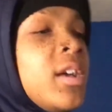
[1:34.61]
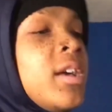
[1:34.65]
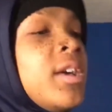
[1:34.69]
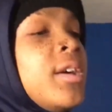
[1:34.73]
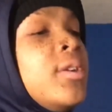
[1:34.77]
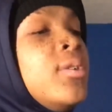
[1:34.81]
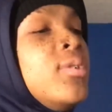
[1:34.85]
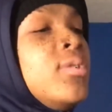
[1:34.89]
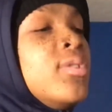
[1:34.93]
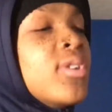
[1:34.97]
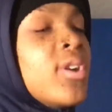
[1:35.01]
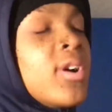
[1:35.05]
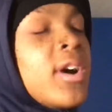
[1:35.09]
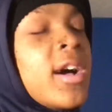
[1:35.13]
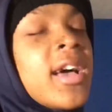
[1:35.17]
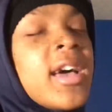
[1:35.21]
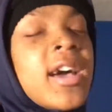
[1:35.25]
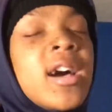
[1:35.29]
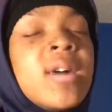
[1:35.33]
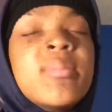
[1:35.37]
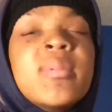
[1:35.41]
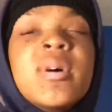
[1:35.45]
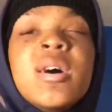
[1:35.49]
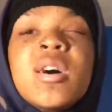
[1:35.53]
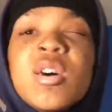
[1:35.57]
You know I
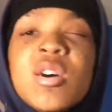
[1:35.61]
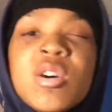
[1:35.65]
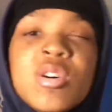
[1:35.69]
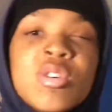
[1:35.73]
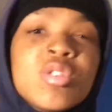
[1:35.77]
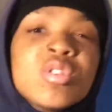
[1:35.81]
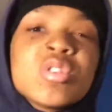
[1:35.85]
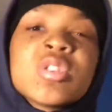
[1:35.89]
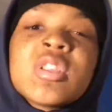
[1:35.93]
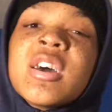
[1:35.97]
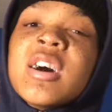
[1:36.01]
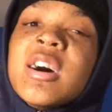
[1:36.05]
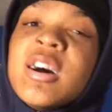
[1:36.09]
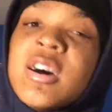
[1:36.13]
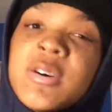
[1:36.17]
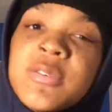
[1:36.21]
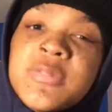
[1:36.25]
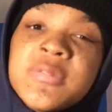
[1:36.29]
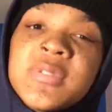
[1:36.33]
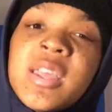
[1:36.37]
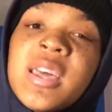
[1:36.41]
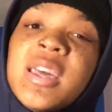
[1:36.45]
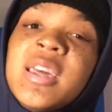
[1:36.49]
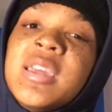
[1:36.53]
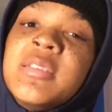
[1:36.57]
have my on the off
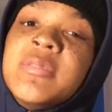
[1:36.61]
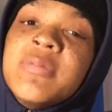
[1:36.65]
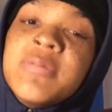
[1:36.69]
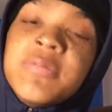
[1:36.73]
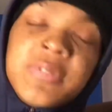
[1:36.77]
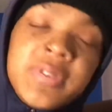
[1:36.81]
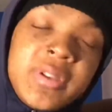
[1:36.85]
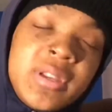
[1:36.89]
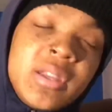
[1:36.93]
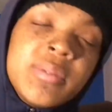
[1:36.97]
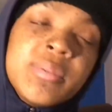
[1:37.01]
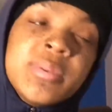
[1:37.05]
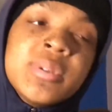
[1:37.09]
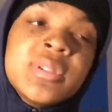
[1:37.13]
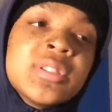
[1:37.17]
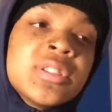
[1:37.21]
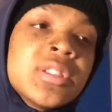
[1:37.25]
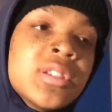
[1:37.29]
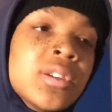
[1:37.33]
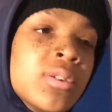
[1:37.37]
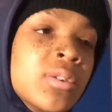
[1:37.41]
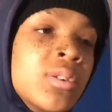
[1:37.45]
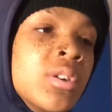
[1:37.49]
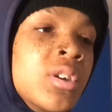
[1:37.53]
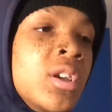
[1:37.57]
day, you feel me?
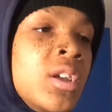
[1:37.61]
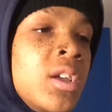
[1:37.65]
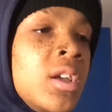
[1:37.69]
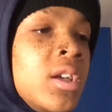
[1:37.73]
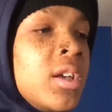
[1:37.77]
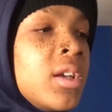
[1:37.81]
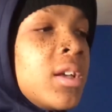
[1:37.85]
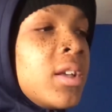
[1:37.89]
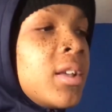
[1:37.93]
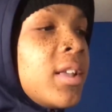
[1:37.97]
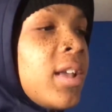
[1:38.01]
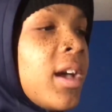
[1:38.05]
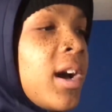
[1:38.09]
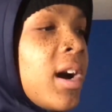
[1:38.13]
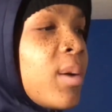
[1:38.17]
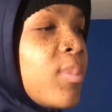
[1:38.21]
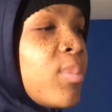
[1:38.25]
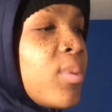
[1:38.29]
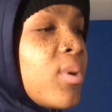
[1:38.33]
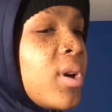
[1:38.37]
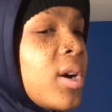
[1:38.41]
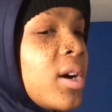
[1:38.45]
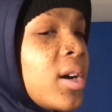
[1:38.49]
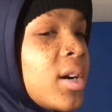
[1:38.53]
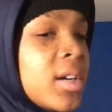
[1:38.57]
So y'all
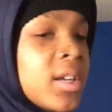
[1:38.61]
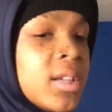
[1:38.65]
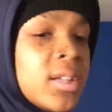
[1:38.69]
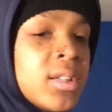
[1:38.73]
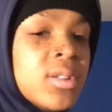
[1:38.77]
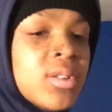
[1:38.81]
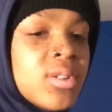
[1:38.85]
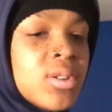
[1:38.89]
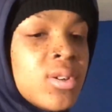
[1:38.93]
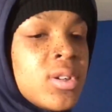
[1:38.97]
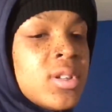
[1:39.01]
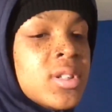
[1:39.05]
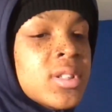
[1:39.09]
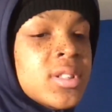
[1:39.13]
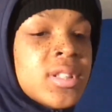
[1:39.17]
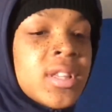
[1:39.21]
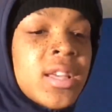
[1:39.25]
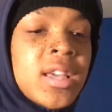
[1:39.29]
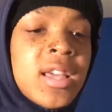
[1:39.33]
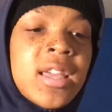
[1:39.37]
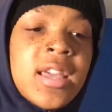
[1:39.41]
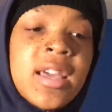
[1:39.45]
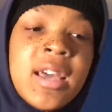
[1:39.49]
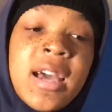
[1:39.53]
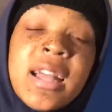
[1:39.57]
boy, you know what I'm
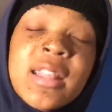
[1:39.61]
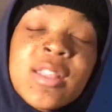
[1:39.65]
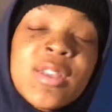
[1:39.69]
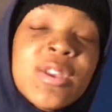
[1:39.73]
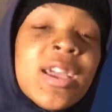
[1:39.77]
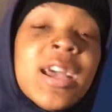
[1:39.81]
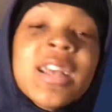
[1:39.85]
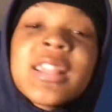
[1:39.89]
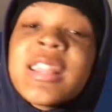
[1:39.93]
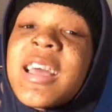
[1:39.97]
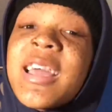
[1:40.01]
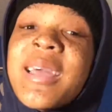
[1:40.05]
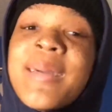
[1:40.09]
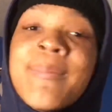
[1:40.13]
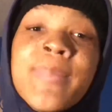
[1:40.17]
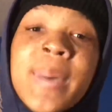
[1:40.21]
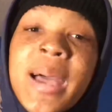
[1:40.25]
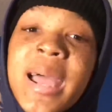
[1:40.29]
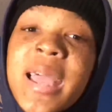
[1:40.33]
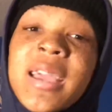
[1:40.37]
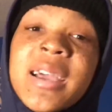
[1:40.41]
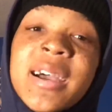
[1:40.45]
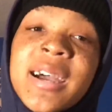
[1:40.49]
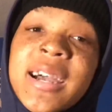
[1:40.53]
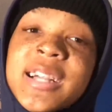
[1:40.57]
saying? I know y'all like that
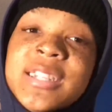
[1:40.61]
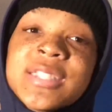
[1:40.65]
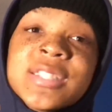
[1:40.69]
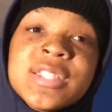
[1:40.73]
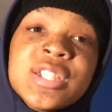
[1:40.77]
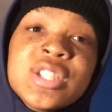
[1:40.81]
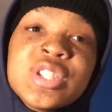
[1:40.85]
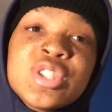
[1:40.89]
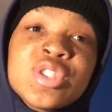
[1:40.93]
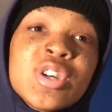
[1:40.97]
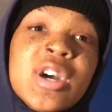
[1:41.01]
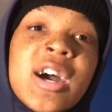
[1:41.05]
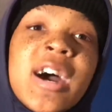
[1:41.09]
banger I just dropped.